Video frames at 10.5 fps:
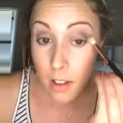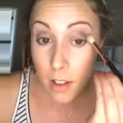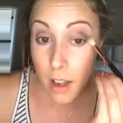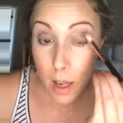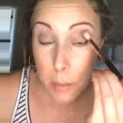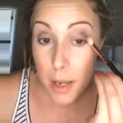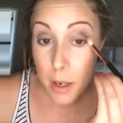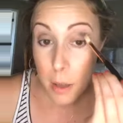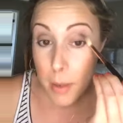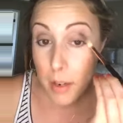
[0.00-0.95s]
I may
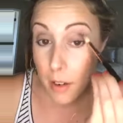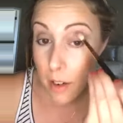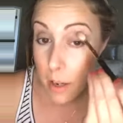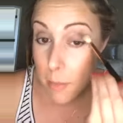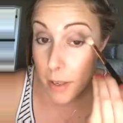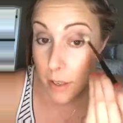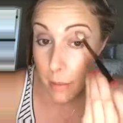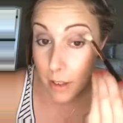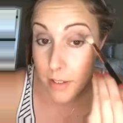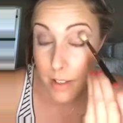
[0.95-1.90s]
or may not. I may go
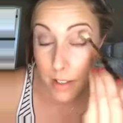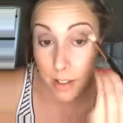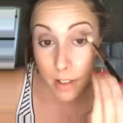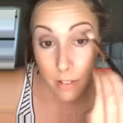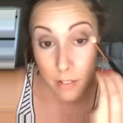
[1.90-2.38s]
out tonight,